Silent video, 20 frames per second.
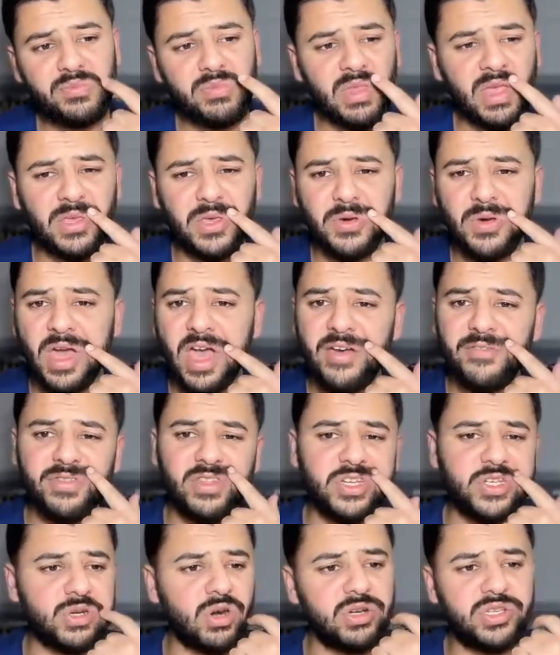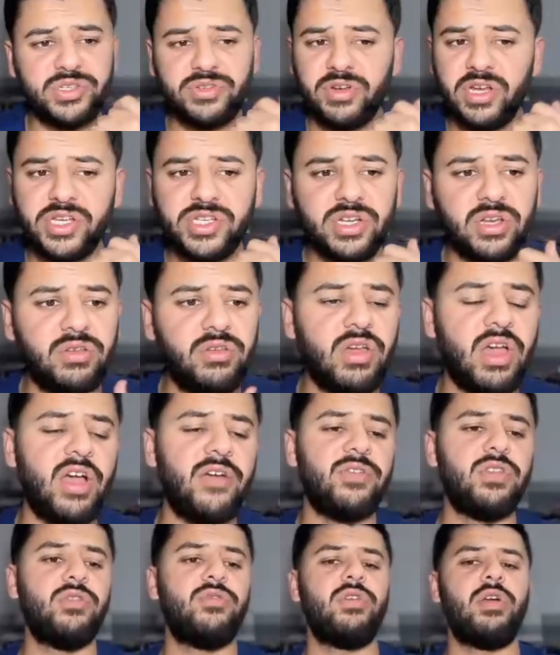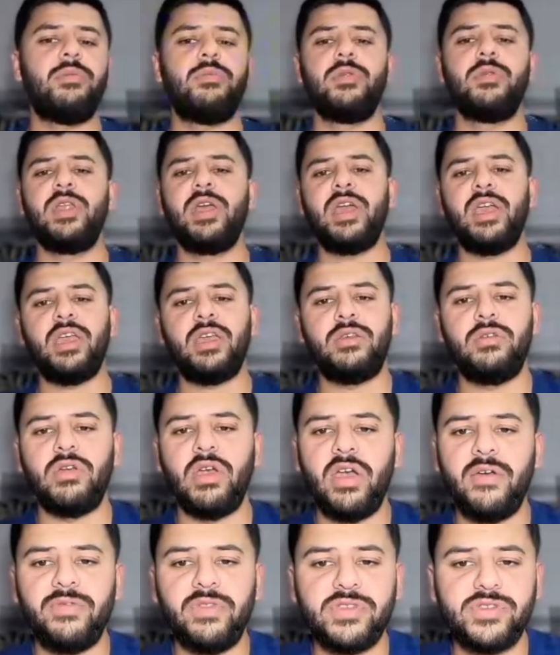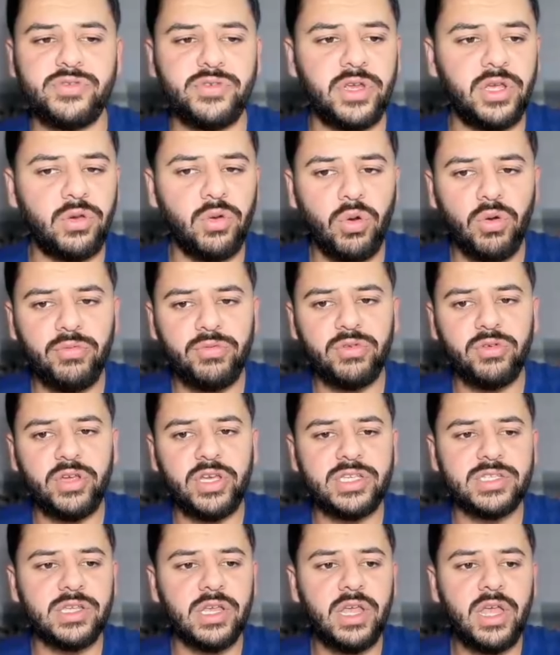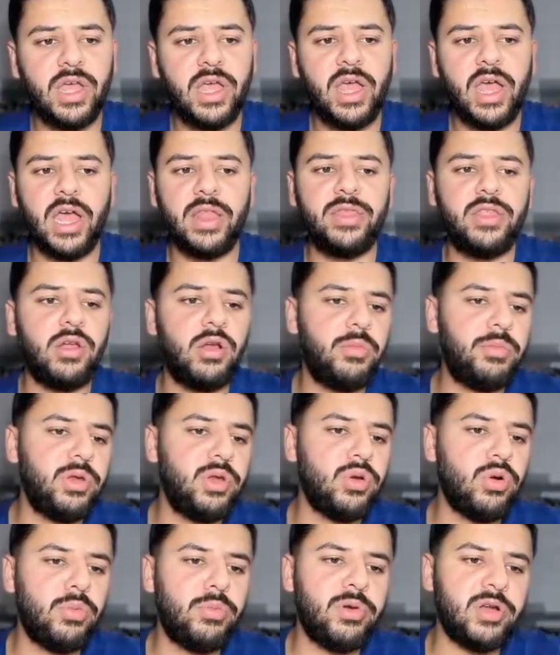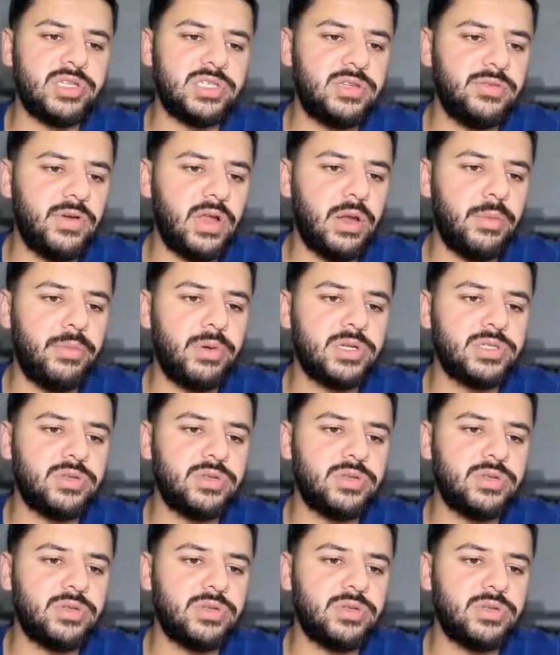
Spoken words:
You have the short stature, you have the webbed neck, you have the streak ovaries, and there will be no breast development.